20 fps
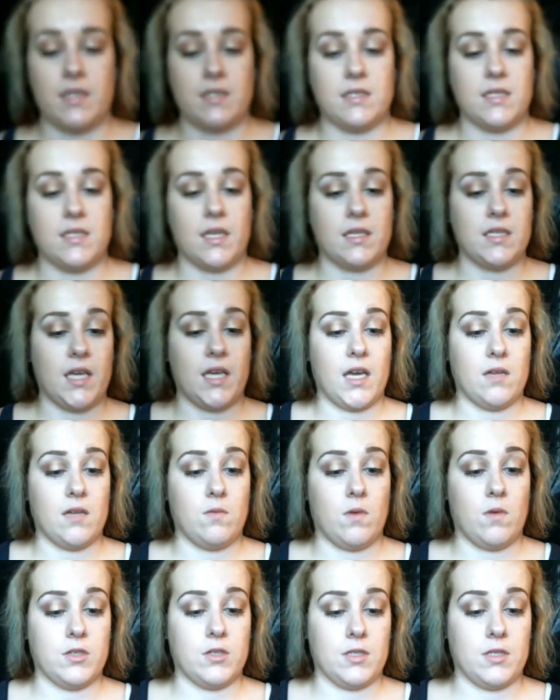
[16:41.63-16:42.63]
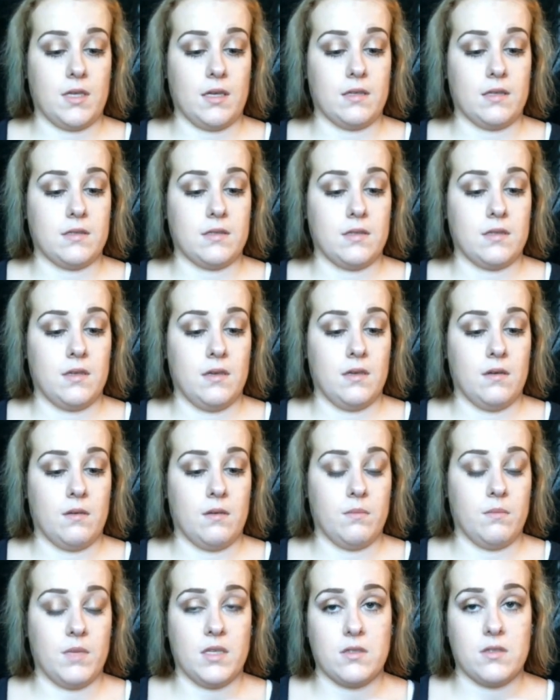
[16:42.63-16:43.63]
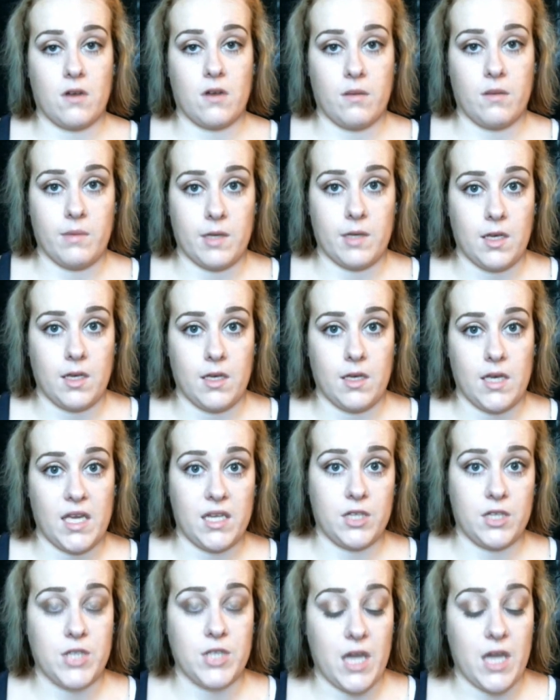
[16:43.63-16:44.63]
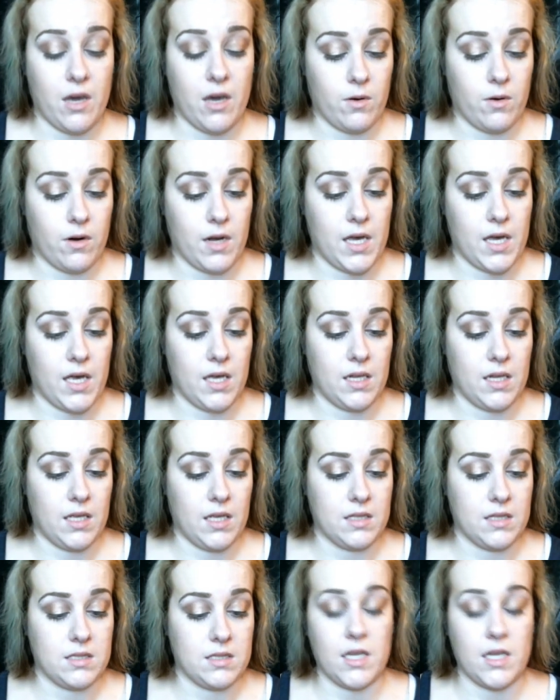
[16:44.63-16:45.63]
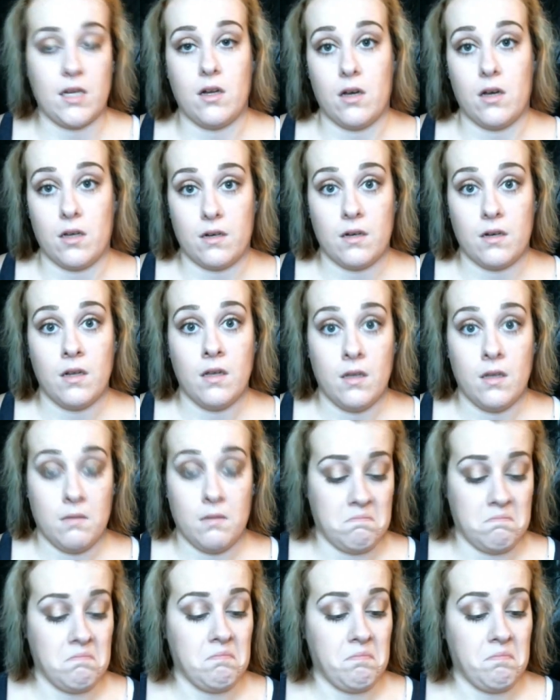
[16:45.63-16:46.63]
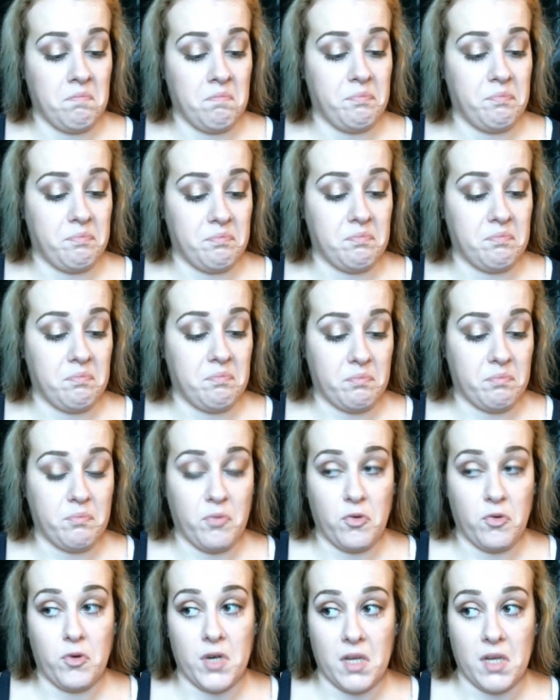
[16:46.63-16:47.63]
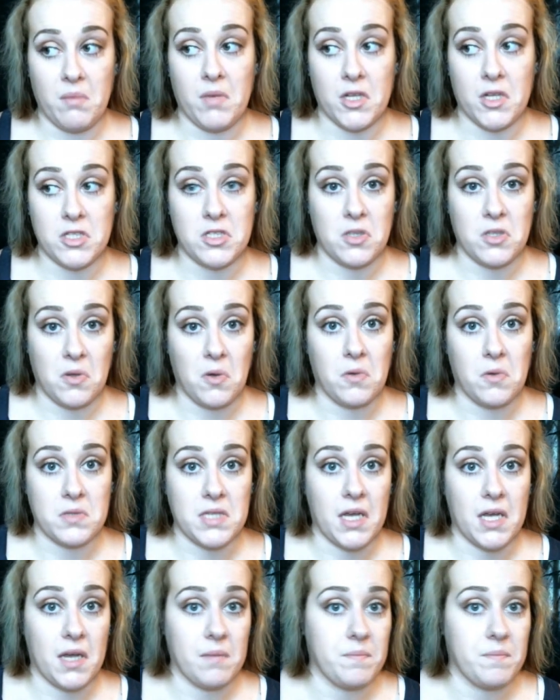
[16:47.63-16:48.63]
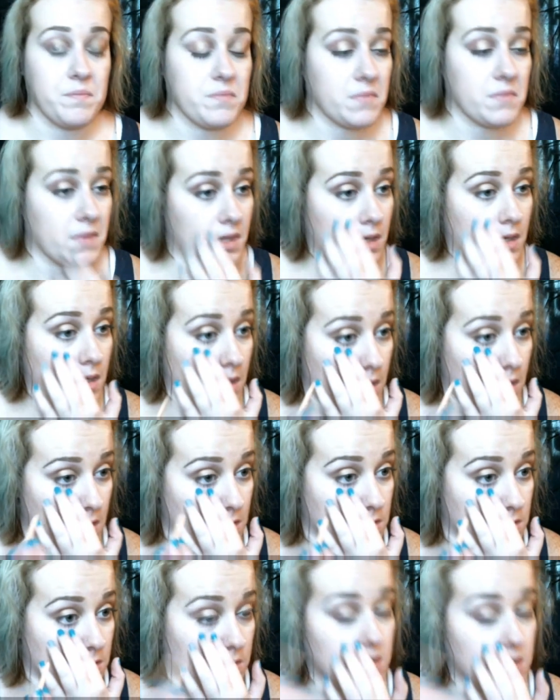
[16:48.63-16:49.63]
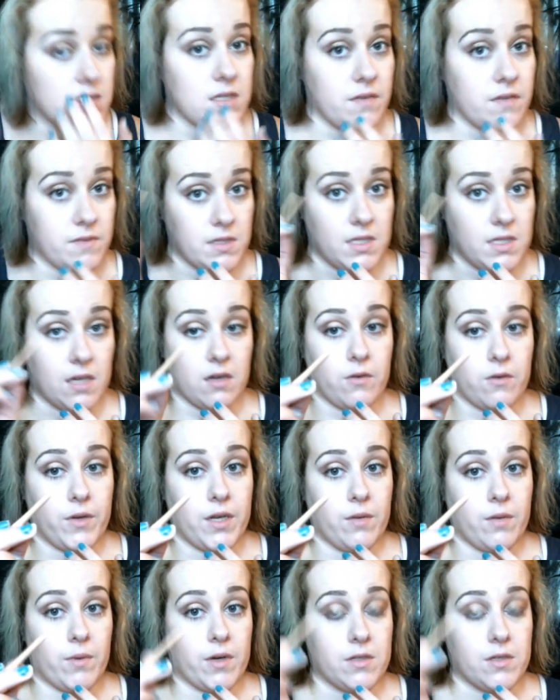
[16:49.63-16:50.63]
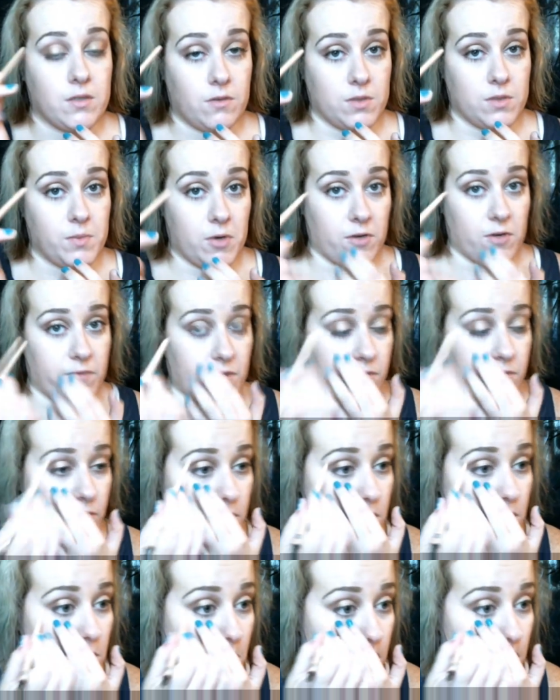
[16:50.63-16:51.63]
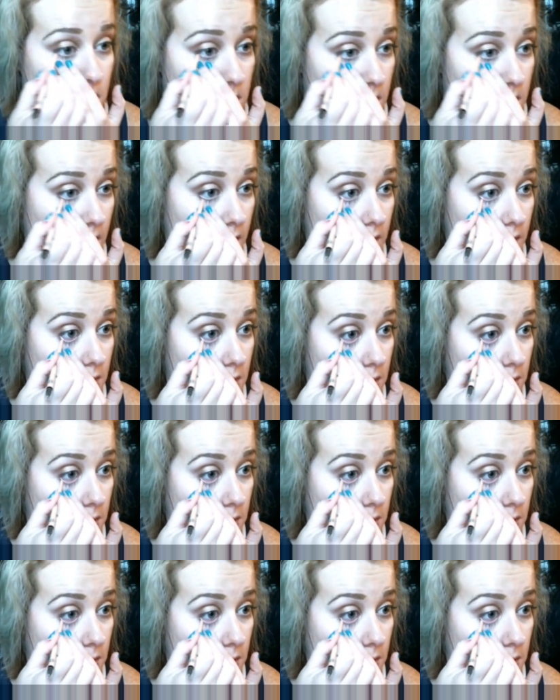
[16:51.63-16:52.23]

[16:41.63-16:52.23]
6 hand washings, me scrubbing it, and a shower, and it stayed on pretty much the whole time. So this stuff does not go anywhere, so it's perfect for your waterline.